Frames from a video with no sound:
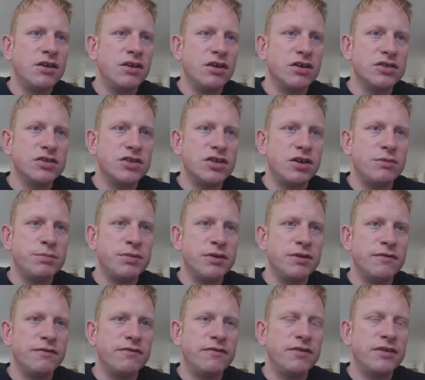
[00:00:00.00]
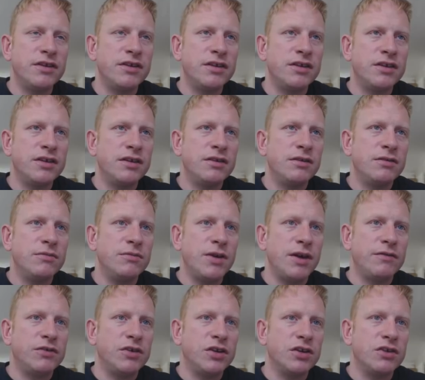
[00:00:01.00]
on top of
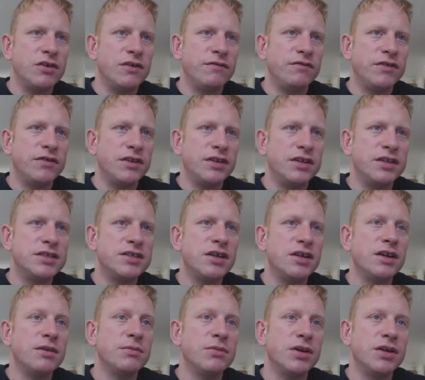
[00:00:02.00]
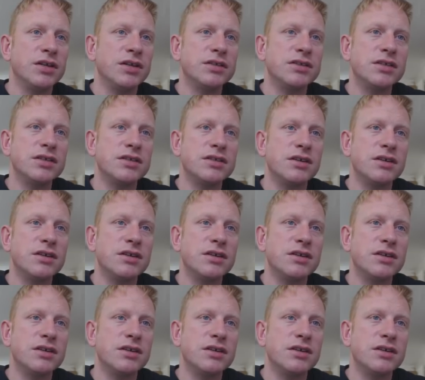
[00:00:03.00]
whatever I got for the typewriter,